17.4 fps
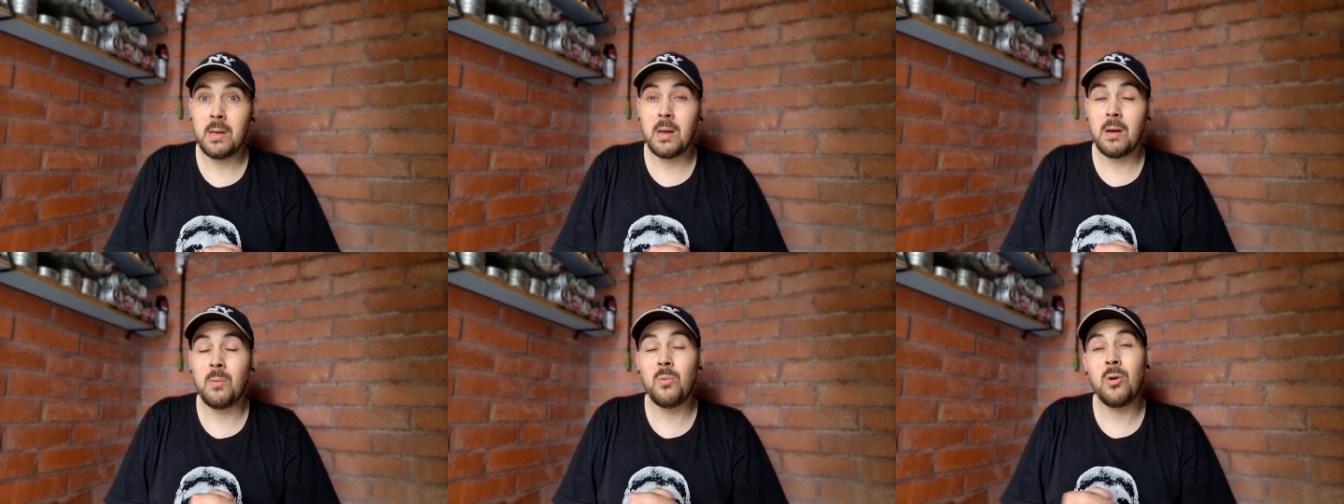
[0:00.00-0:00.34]

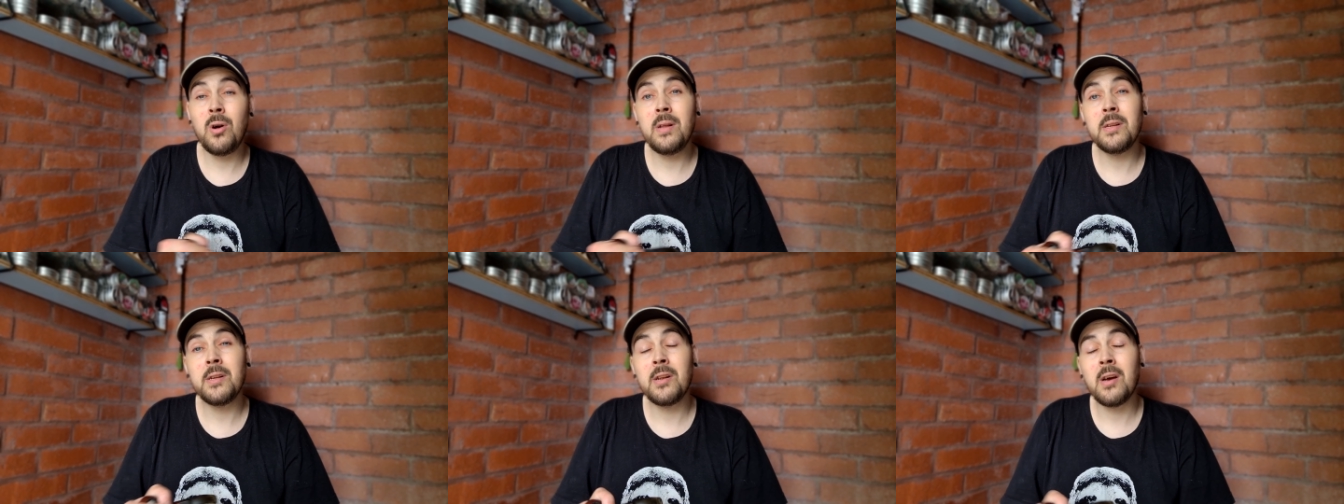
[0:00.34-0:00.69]
and what
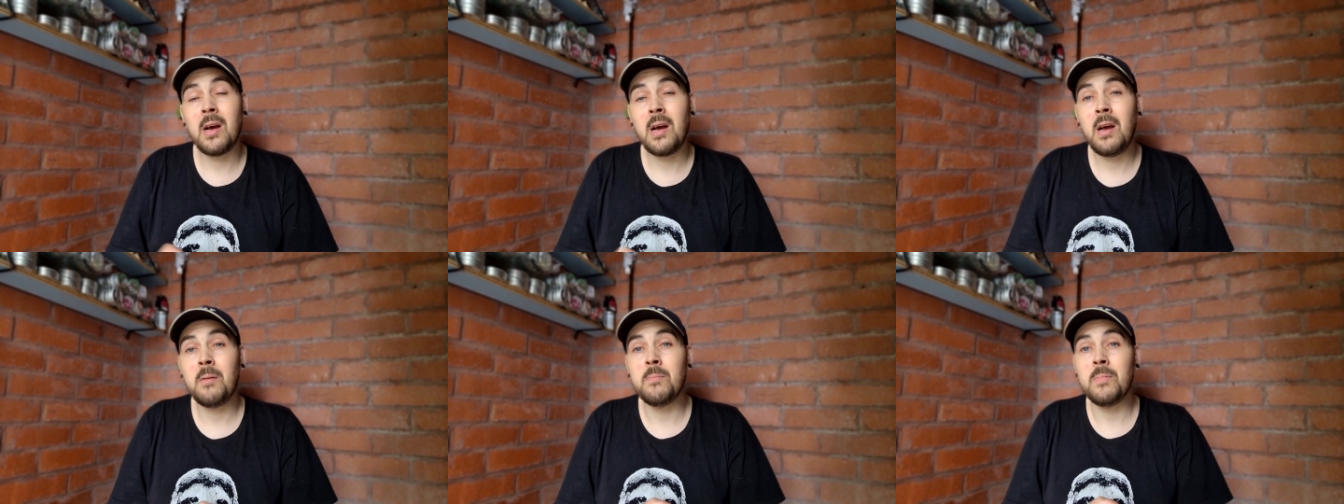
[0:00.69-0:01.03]
ended up
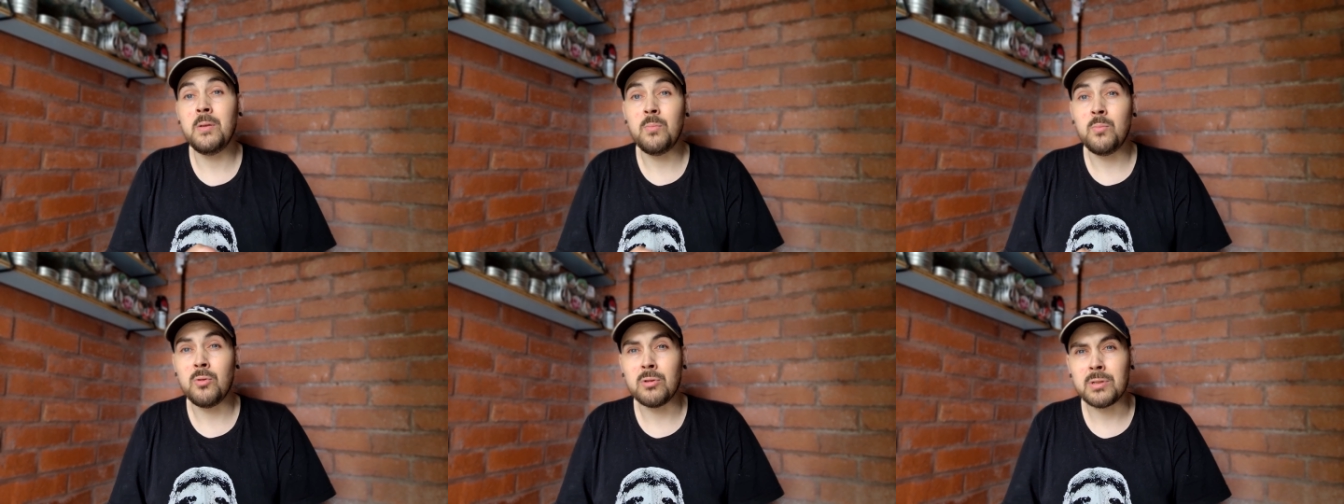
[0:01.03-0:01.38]

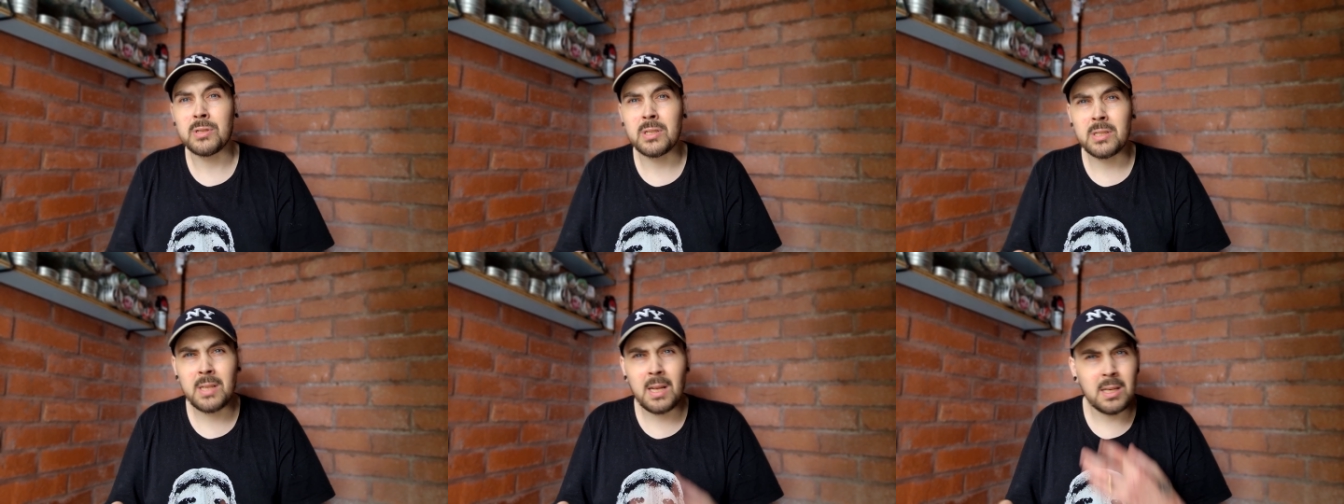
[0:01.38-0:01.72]
happening was
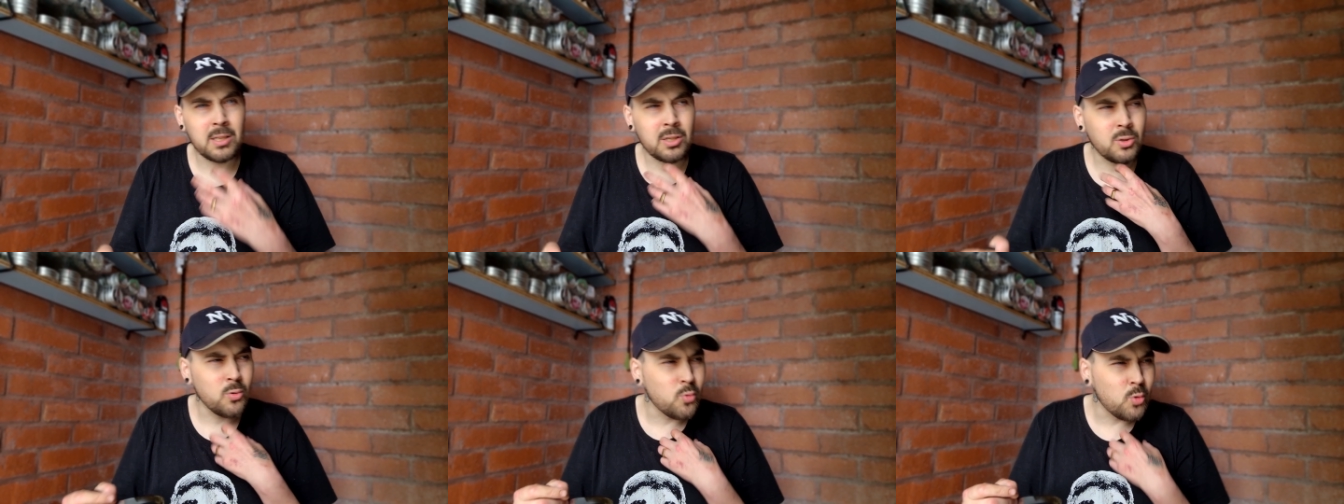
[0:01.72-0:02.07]
is that
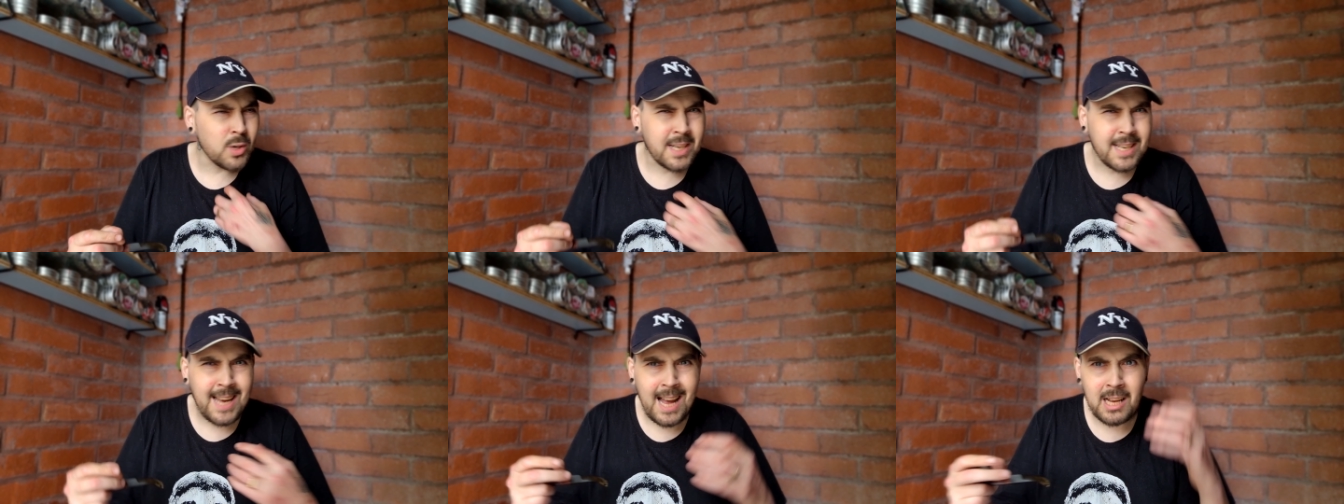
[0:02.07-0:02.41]
sort
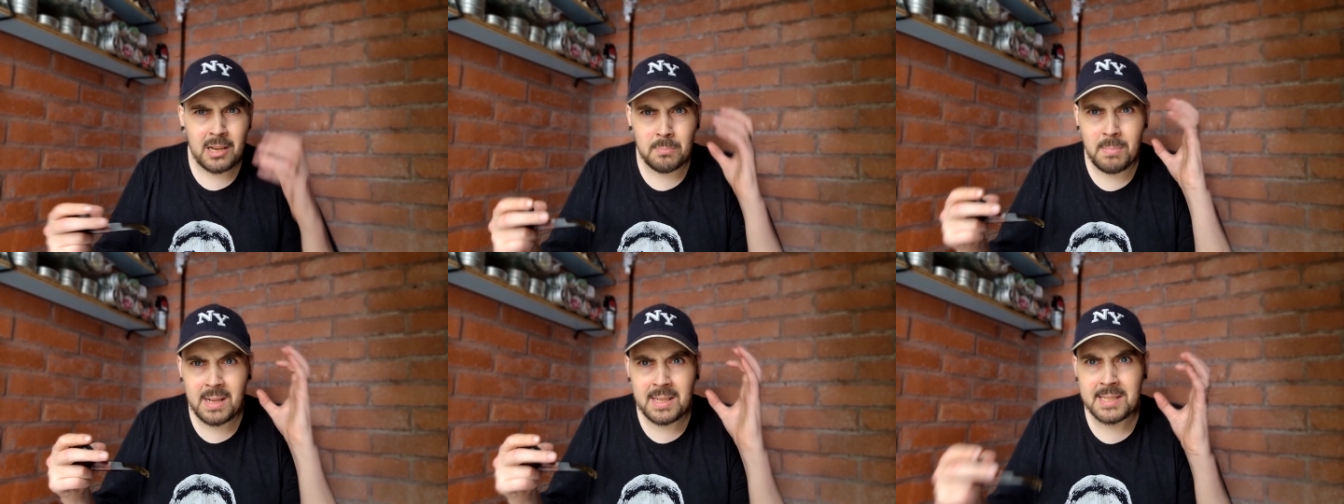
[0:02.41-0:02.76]
of
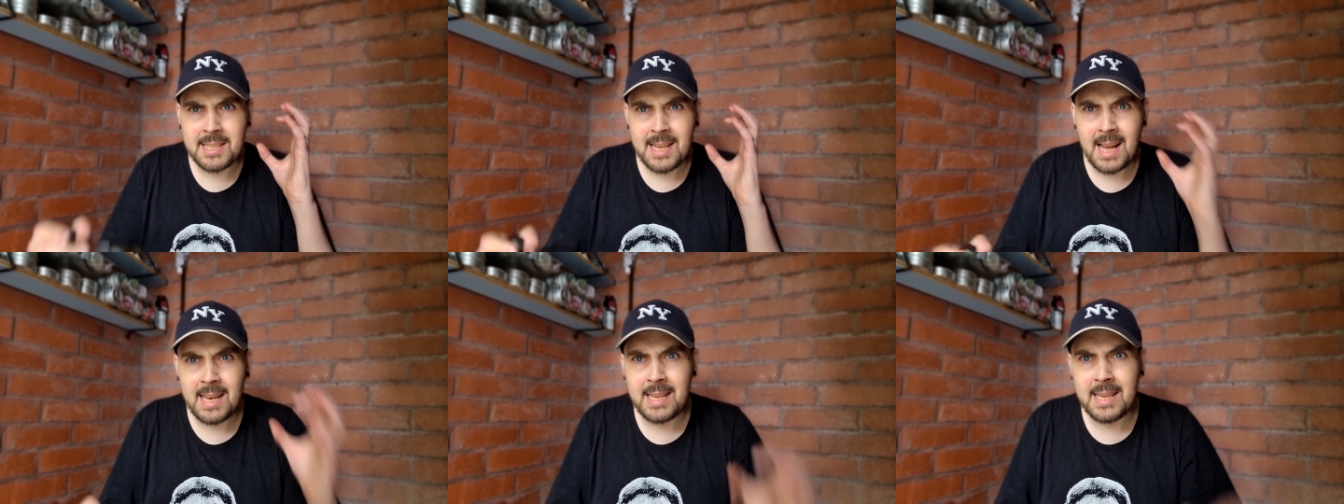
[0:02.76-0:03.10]
gang
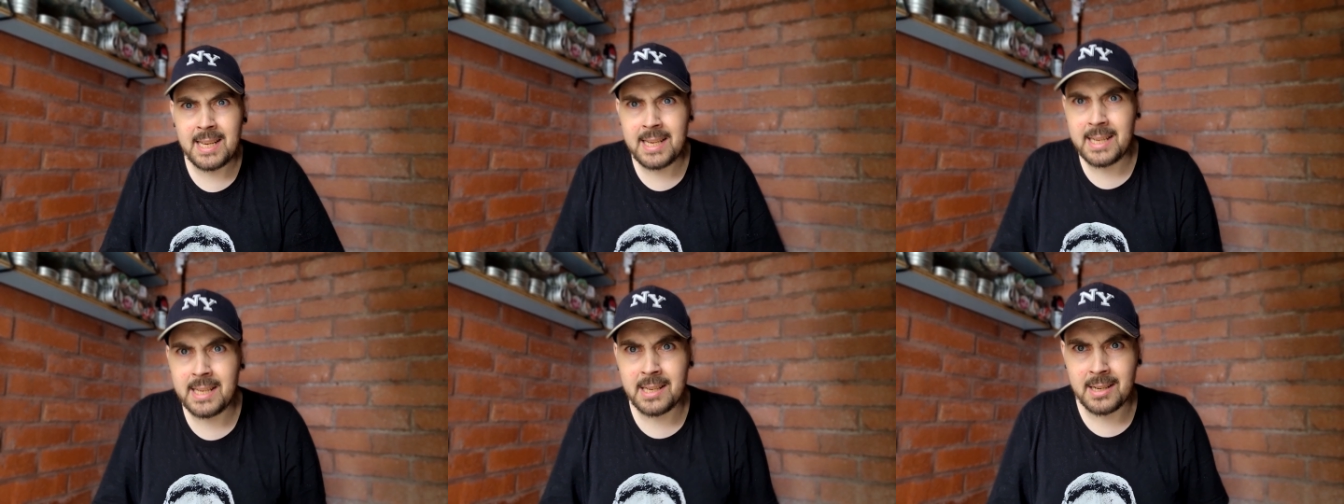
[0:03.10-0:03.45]

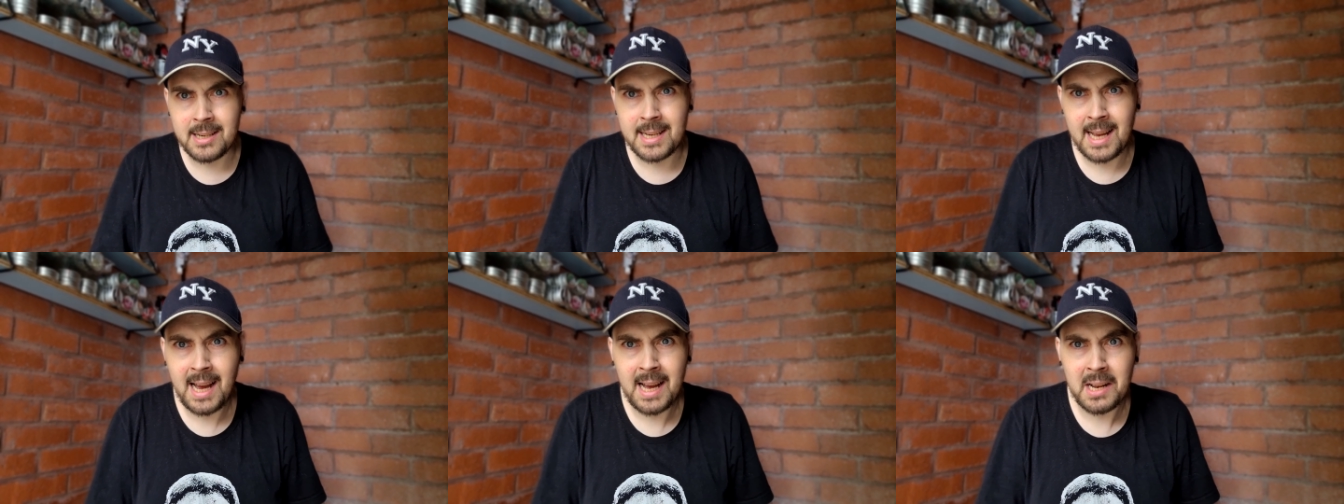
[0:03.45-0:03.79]
mentality that
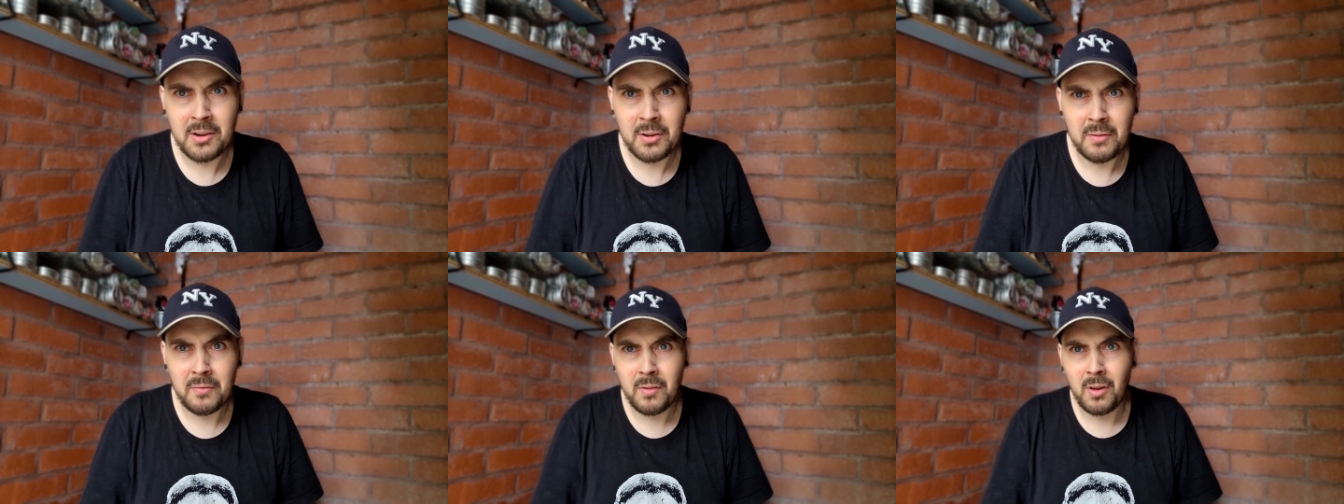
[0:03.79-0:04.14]
I had
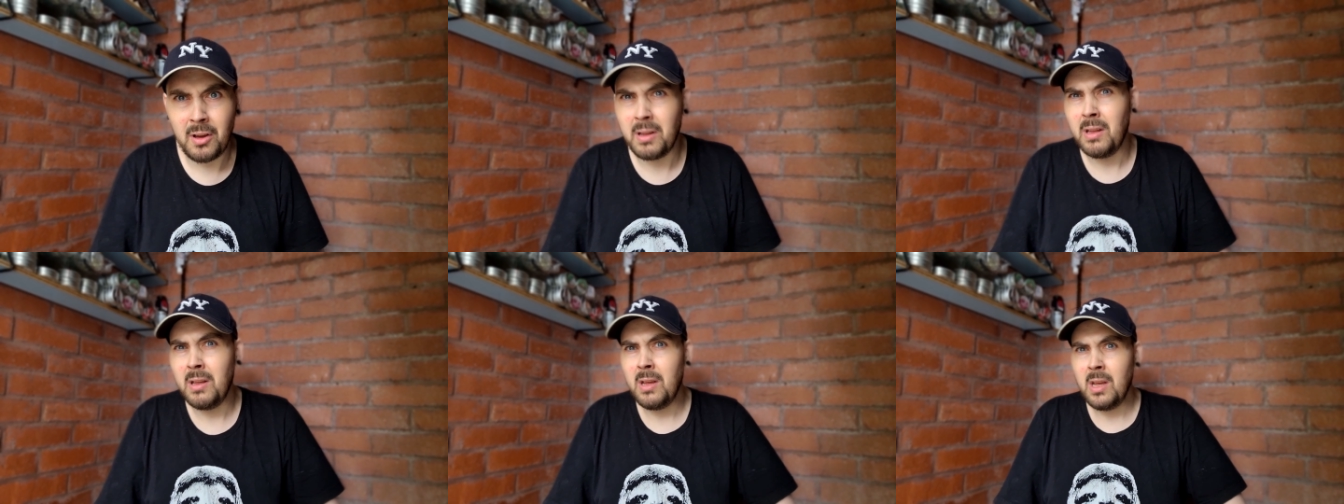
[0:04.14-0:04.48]
of
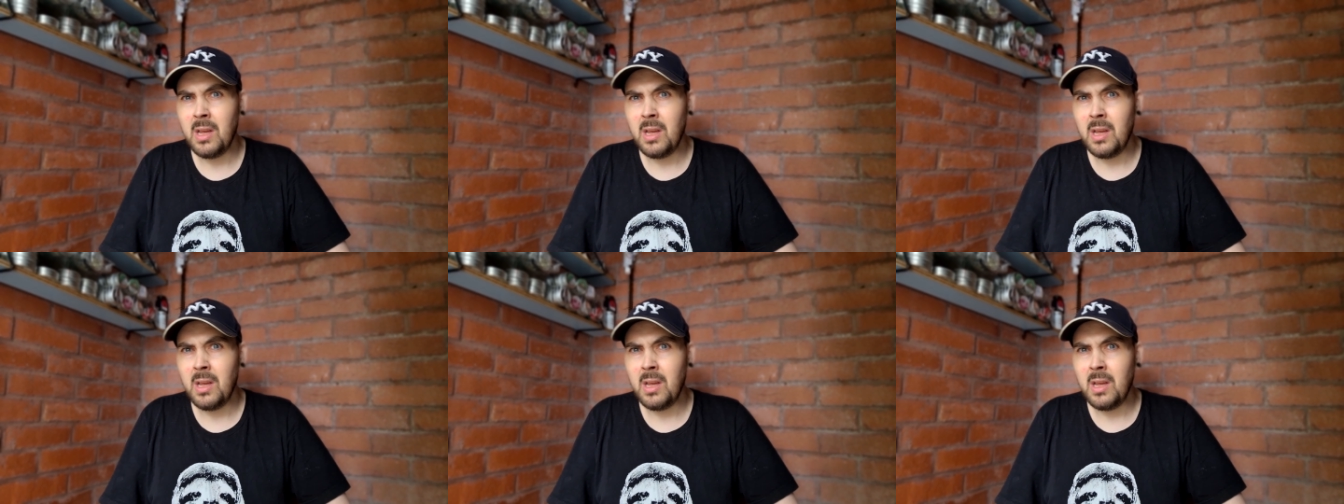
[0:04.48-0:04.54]
like,